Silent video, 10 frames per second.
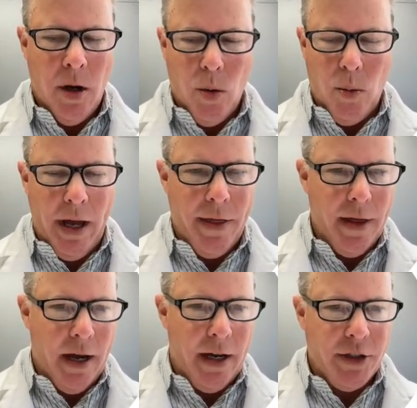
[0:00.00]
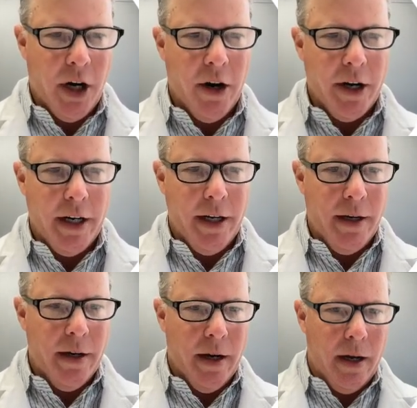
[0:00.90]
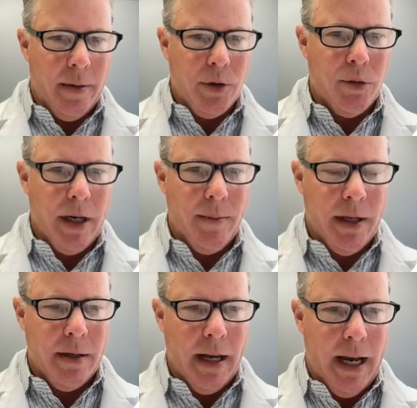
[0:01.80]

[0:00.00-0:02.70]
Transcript: with targeted treatment